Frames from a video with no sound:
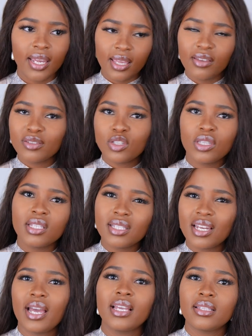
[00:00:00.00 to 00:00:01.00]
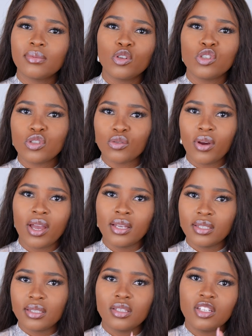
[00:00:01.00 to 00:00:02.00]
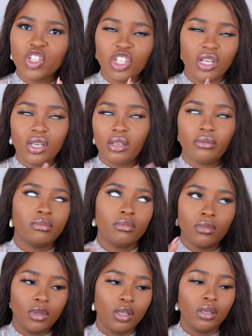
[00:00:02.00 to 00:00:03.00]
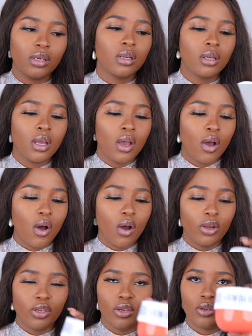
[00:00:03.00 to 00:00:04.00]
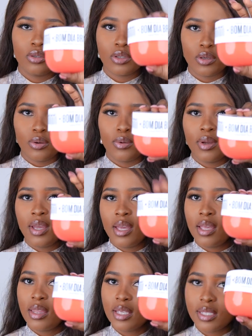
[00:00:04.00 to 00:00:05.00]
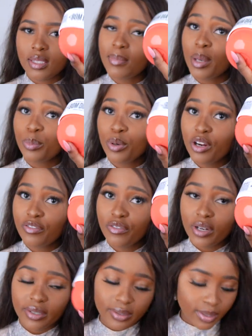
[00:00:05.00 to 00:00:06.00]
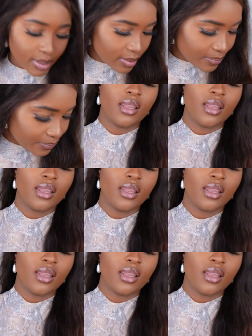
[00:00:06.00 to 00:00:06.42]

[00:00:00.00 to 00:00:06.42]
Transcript: It gives you this nice moisturized sheen look on you, so this is my preference.